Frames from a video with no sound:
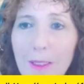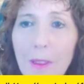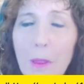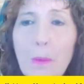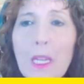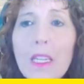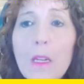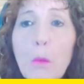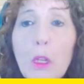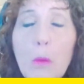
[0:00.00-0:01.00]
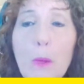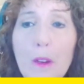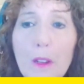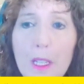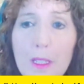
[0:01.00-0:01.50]
or picking
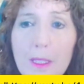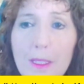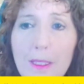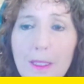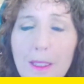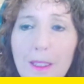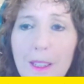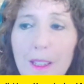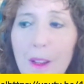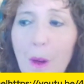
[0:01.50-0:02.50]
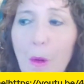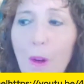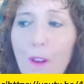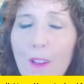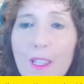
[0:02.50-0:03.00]
blueberries
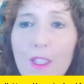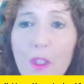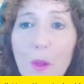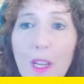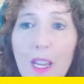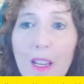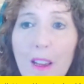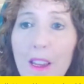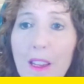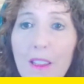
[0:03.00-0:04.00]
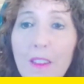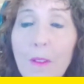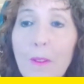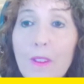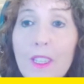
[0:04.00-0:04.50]
or enjoying
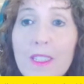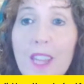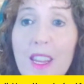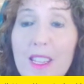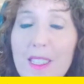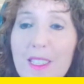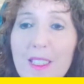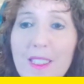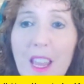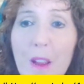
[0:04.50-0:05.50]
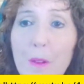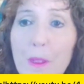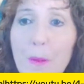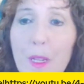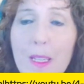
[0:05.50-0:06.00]
the taste and sounds
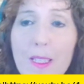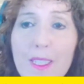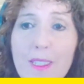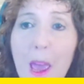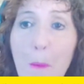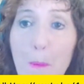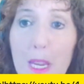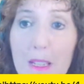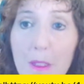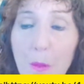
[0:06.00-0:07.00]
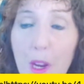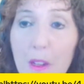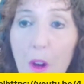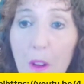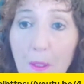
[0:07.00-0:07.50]
of eating snap beans right
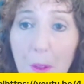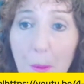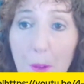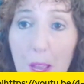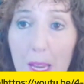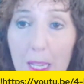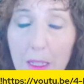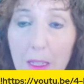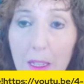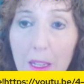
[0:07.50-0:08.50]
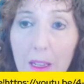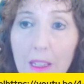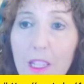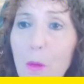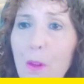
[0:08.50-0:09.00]
off the vine,
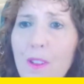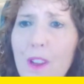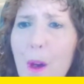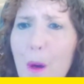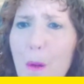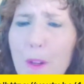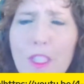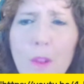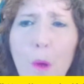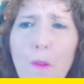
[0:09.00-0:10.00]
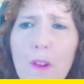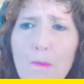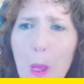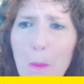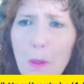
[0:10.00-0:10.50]
you will know and you will
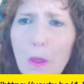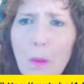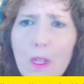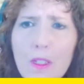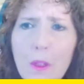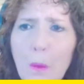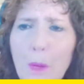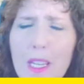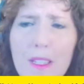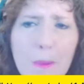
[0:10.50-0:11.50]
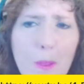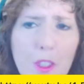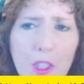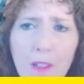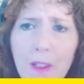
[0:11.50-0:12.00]
remember what Doreet has been
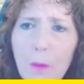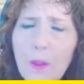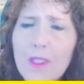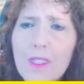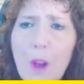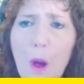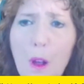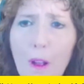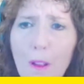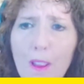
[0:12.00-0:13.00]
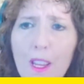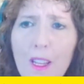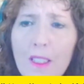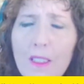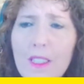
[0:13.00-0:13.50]
sharing with us all,
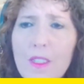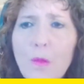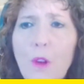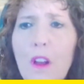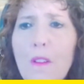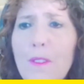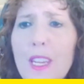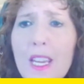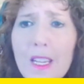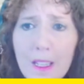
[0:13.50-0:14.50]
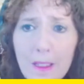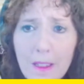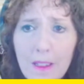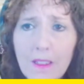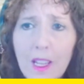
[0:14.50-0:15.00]
that this raw vegan
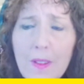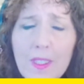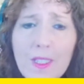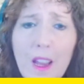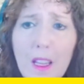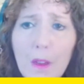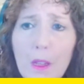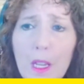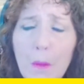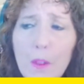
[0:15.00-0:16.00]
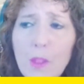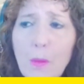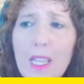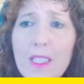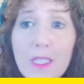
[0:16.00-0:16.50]
lifestyle, which
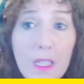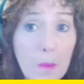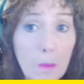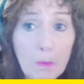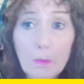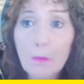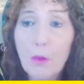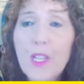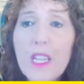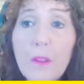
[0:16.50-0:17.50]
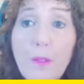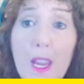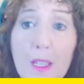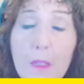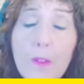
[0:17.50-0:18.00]
might seem pretty
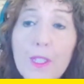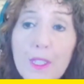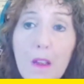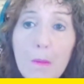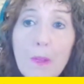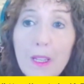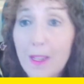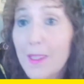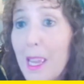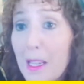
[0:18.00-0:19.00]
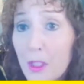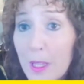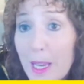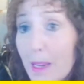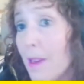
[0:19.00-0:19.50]
advanced for some, is
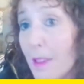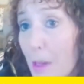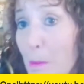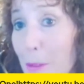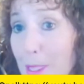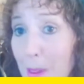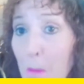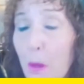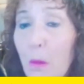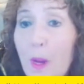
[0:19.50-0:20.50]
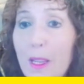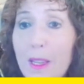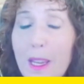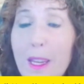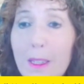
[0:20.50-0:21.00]
actually the most simple way
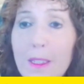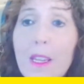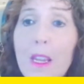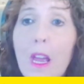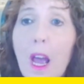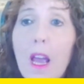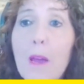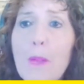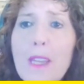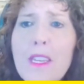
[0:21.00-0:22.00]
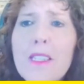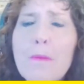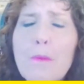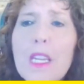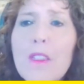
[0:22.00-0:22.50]
to eat. That
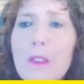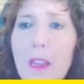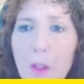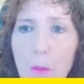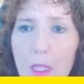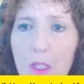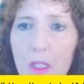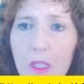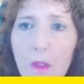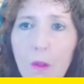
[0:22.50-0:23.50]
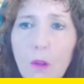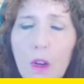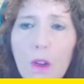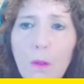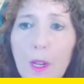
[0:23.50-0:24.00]
doesn't mean everybody should go
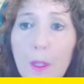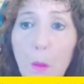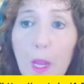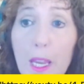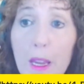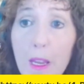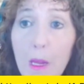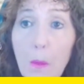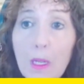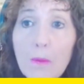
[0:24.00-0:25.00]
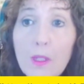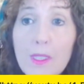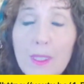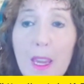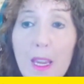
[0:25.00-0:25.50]
raw right away, but I'm
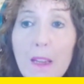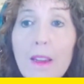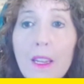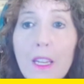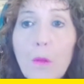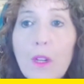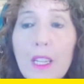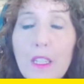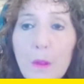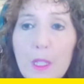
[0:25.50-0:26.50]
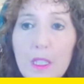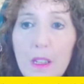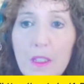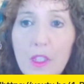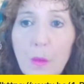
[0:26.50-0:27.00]
just saying it will get you in
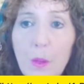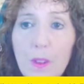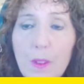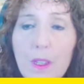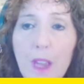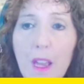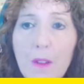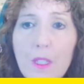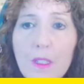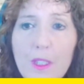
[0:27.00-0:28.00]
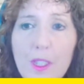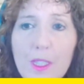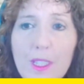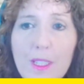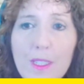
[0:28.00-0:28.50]
touch with how delicious
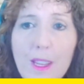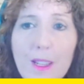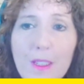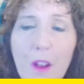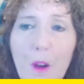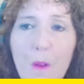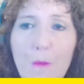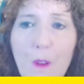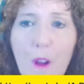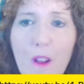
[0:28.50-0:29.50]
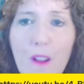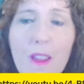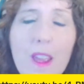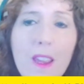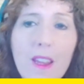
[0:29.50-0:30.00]
these things are raw
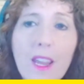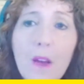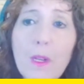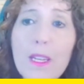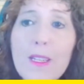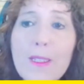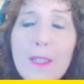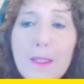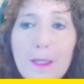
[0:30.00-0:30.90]
and how easy it